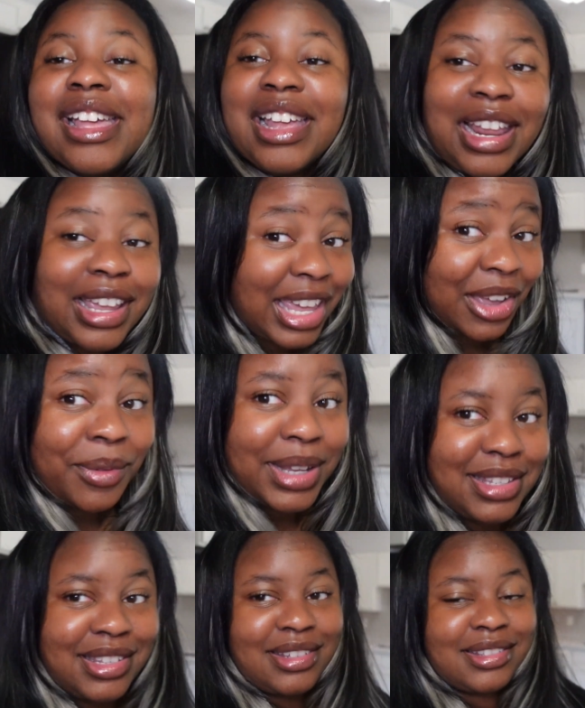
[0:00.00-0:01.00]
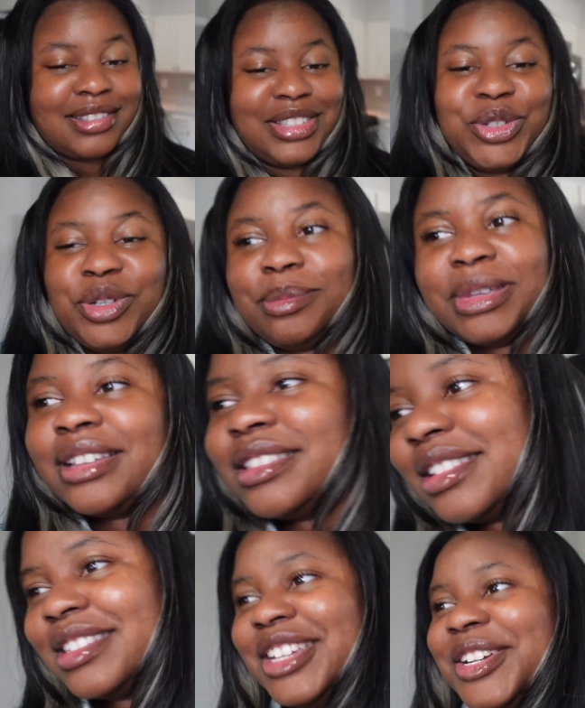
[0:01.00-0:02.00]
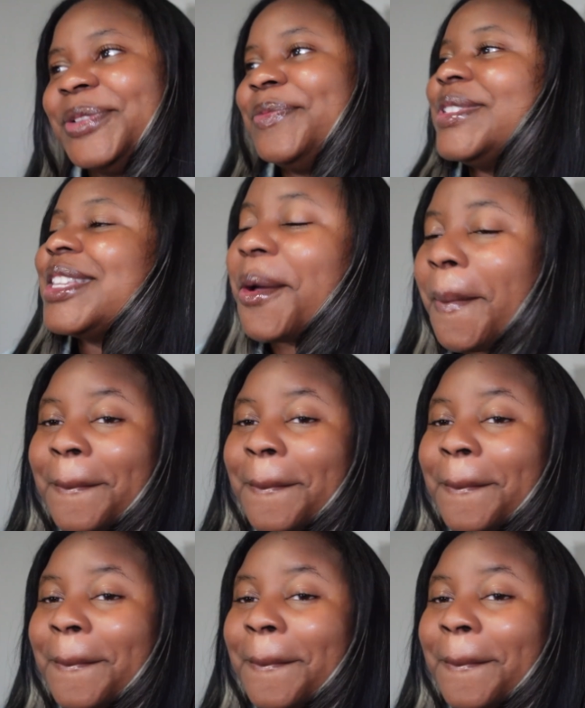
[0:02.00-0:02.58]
and I can't wait to do it big this year. So